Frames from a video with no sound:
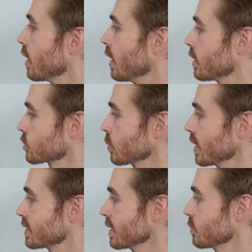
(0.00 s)
Uh, so
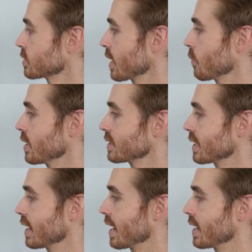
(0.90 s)
what I did was I went
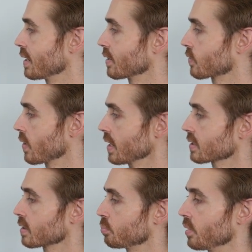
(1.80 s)
and I
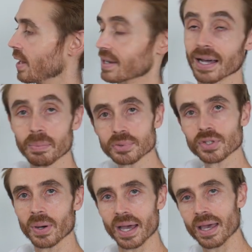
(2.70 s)
cranked the plaque up,
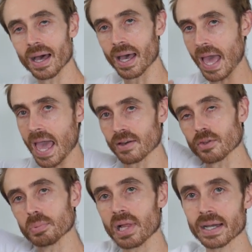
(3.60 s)
so I, I
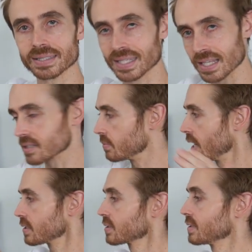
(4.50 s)
angled the plaque to get some
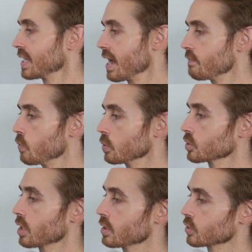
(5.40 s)
nice
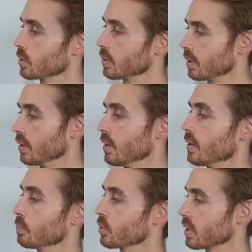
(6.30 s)
downforce on it, so uh,
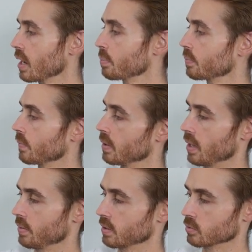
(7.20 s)
put it up, uh,
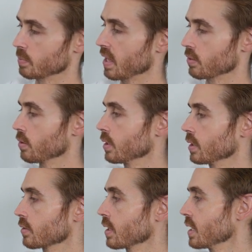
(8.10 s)
I think it was about
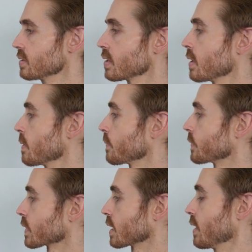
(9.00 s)
30 degrees
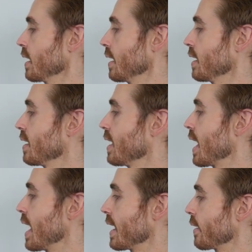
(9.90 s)
there,
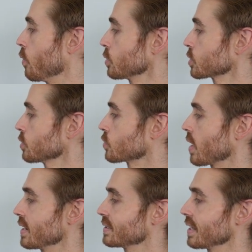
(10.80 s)
and I also
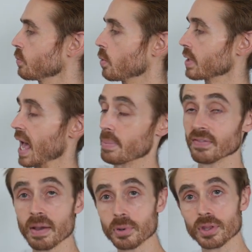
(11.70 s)
tried to see what would happen
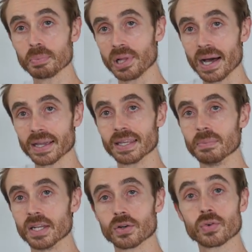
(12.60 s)
if I put the plaque in a
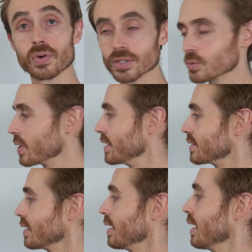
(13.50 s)
bit of
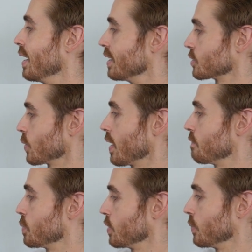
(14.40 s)
crosswind. Uh, so
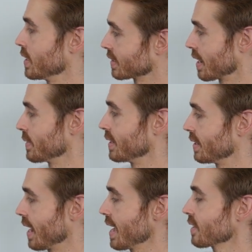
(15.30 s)
I've put the wind coming in
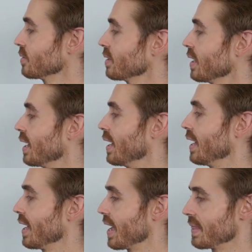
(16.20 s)
an angle, uh,
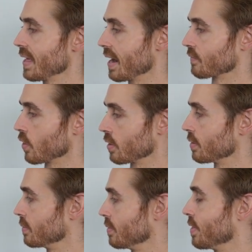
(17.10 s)
and then I've got
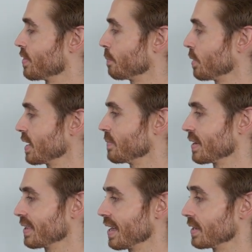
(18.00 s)
the, the play
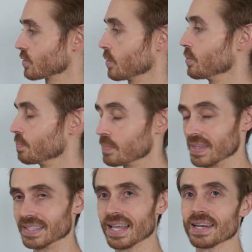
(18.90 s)
button there. So
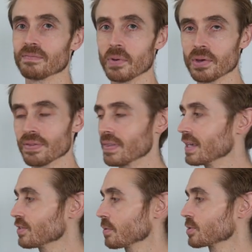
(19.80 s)
the intent of both of
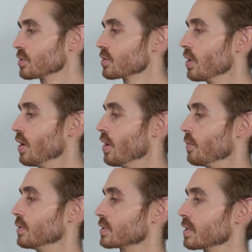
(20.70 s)
these options
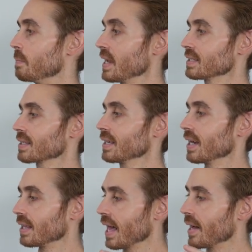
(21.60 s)
was to basically
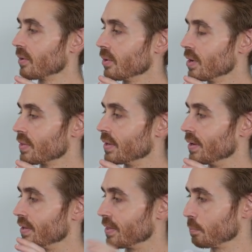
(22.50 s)
allow
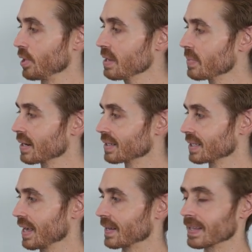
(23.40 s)
the, the play button
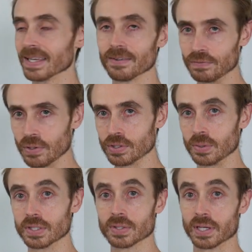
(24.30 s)
to get a cleaner flow
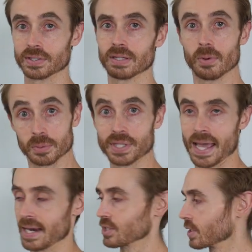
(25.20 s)
to it so I could see what was
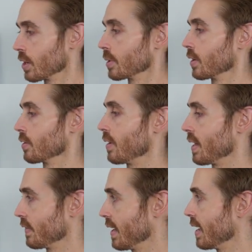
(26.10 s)
actually going on
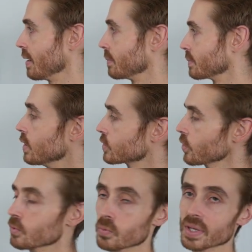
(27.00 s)
around there.
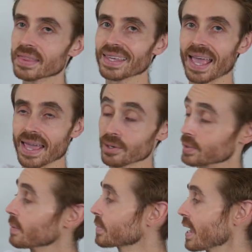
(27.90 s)
So with the
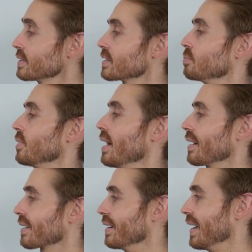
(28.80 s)
angled up case of the
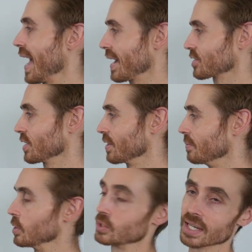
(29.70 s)
plaque, uh, actually the
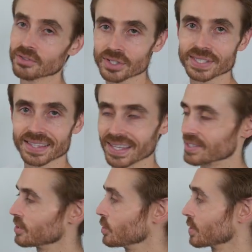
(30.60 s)
most interesting
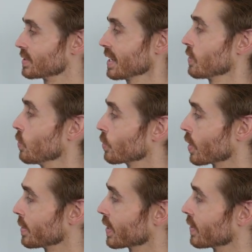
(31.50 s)
things that you can see are all
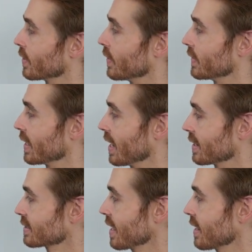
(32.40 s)
going on on the
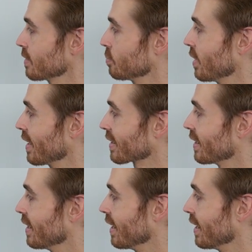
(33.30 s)
underside of the plaque.